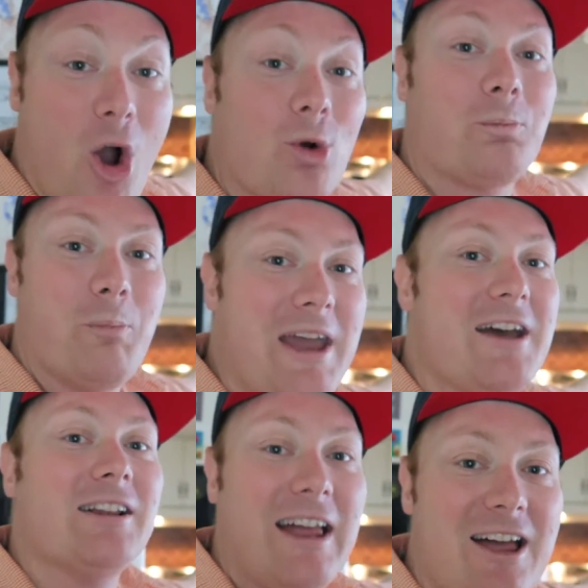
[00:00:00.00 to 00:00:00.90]

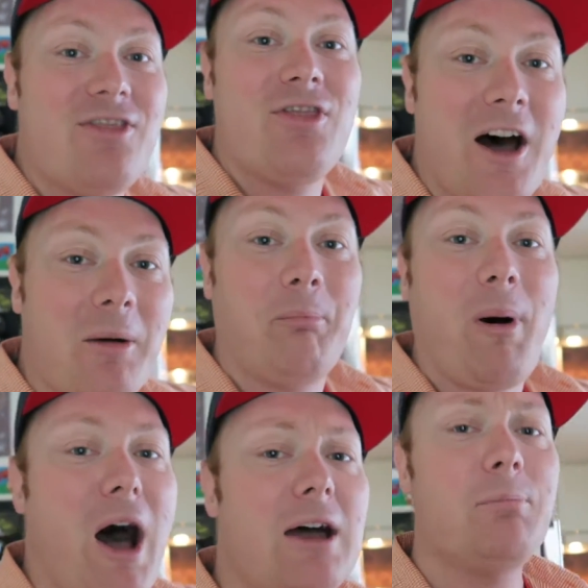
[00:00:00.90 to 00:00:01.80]
oatmeal in the
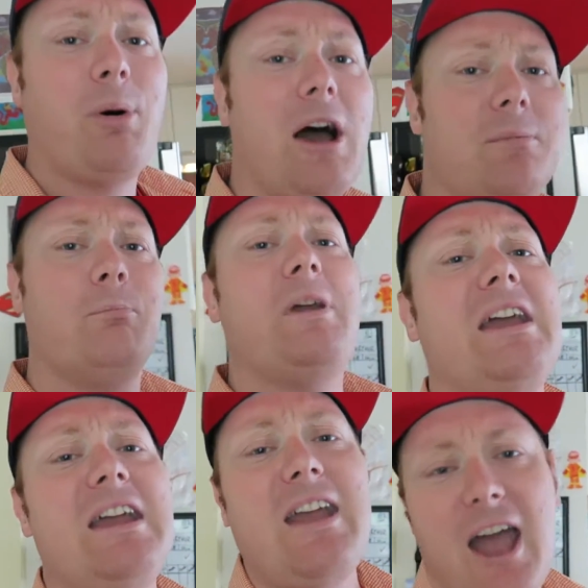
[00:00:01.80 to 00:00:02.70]
pot, but
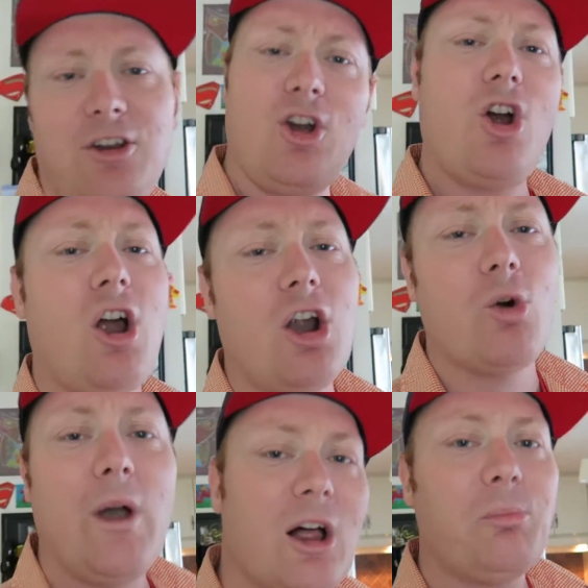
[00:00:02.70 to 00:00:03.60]
me and her
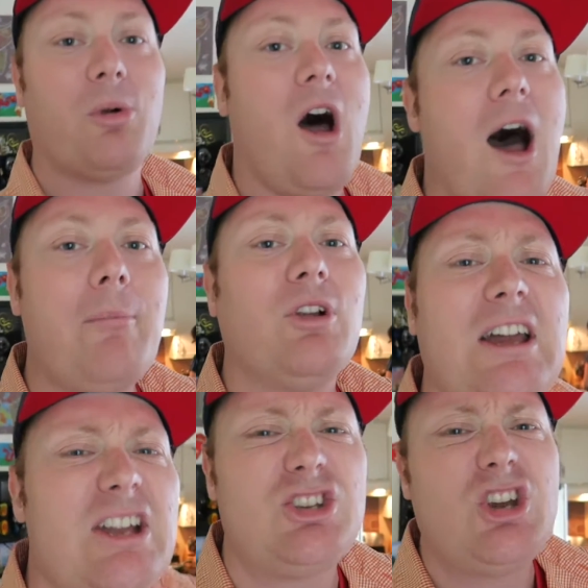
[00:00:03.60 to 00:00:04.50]
will
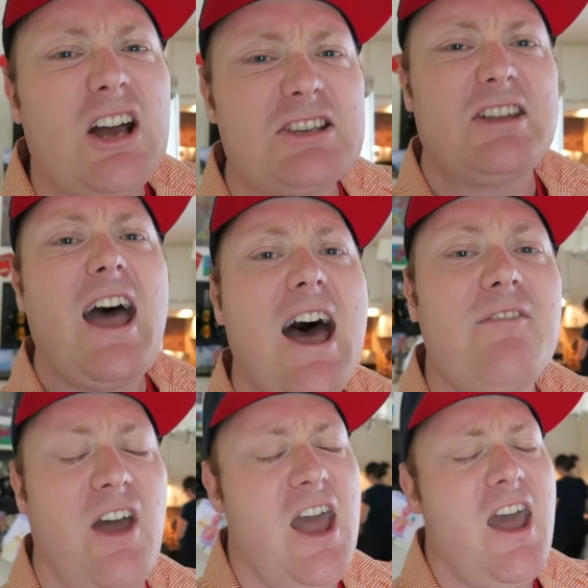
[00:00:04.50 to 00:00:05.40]
probably just
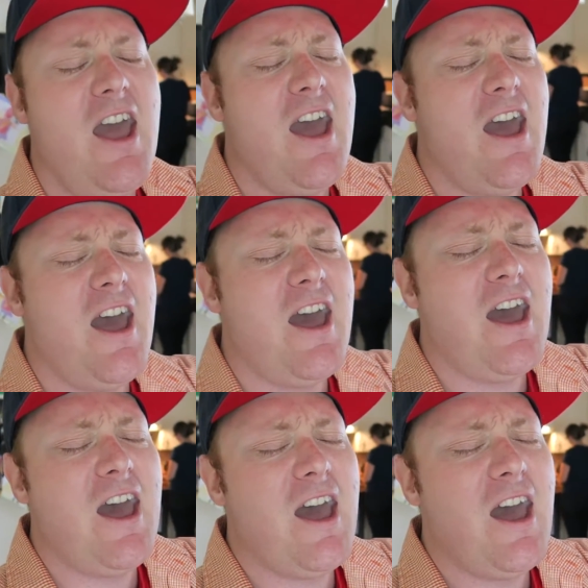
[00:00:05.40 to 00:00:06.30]
have
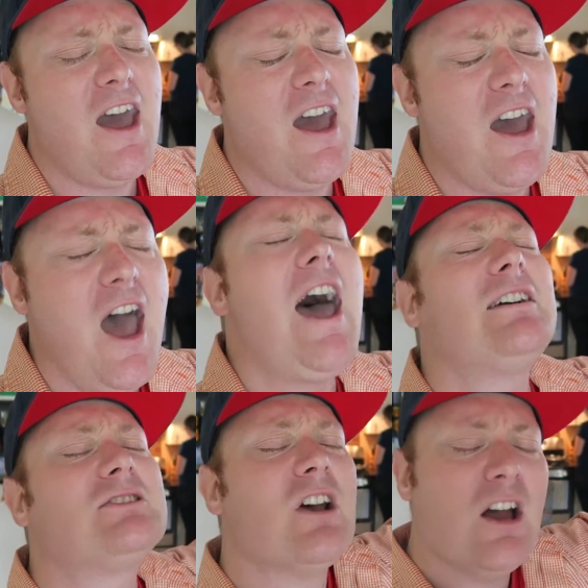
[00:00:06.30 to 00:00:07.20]
eggs.